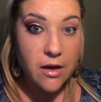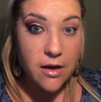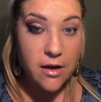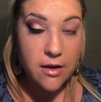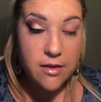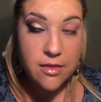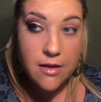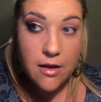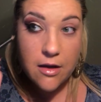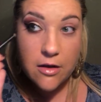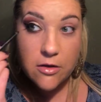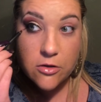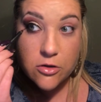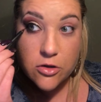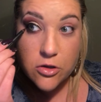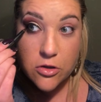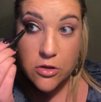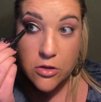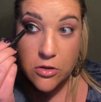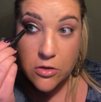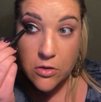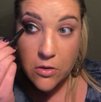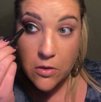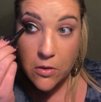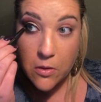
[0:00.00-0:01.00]
and then
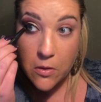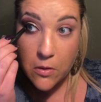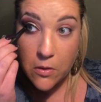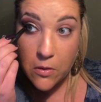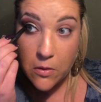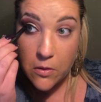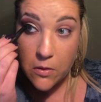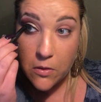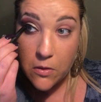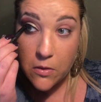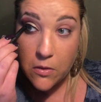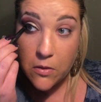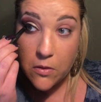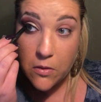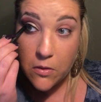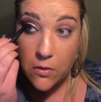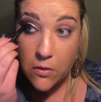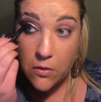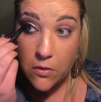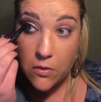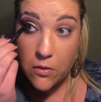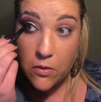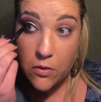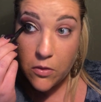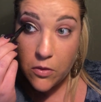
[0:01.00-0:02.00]
just
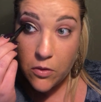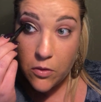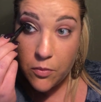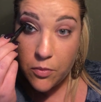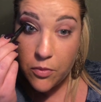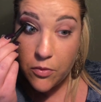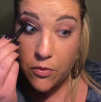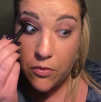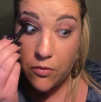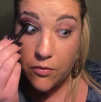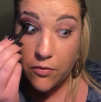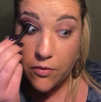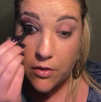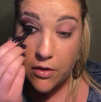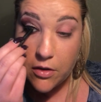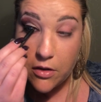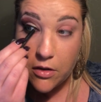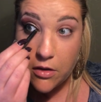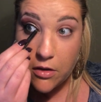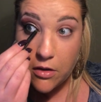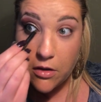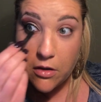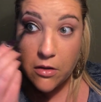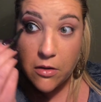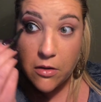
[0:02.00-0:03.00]
up over.